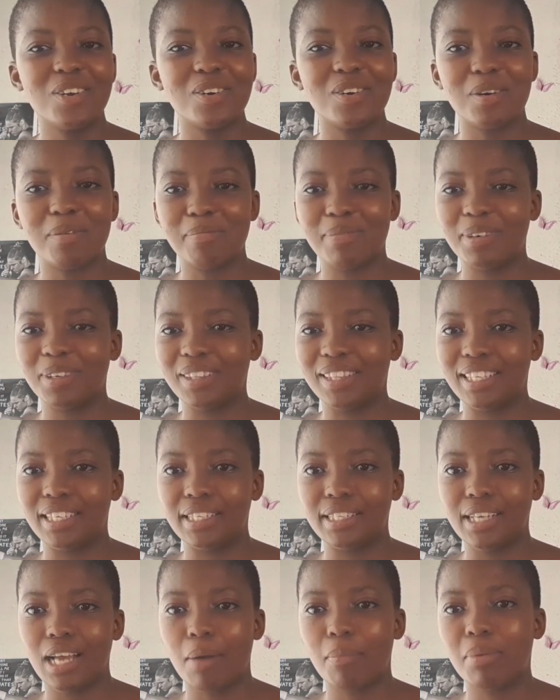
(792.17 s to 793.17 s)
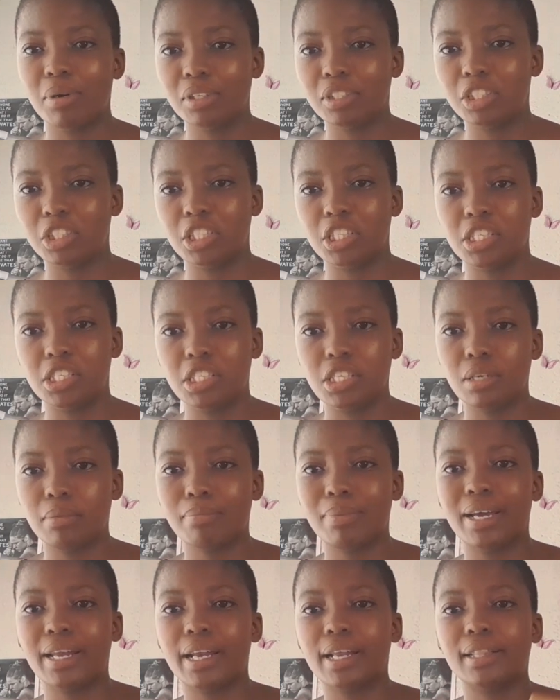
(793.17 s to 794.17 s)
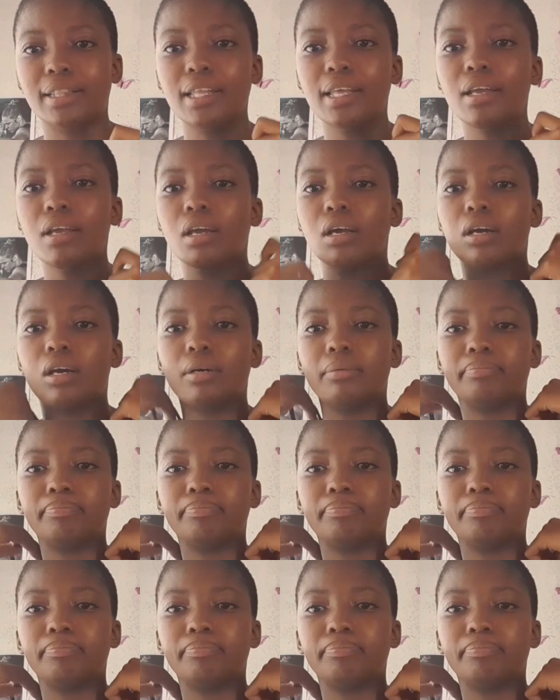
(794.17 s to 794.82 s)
about dating, but I think